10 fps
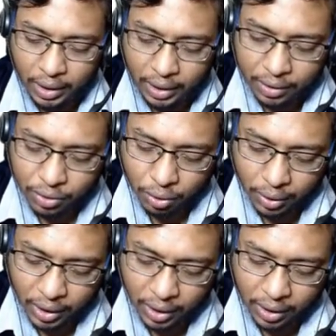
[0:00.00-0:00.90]
So
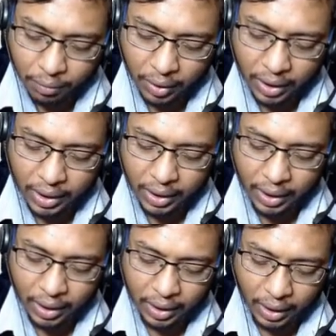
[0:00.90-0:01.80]
here when I
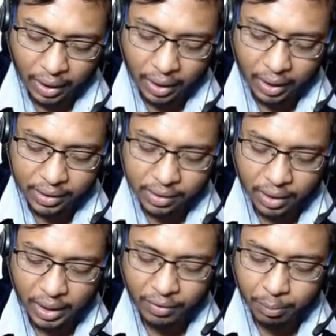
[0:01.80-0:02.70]
take L as
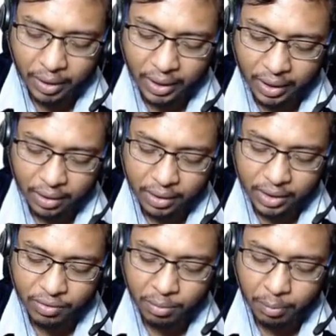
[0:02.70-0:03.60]
11 by 10, this
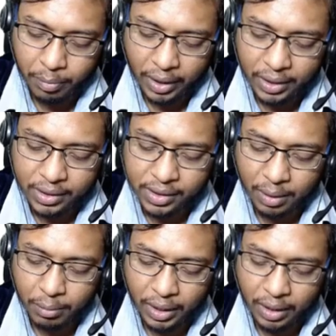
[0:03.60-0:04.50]
will be -10 by
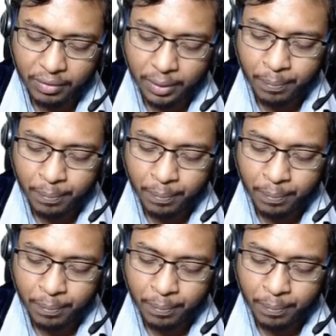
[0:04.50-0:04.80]
11.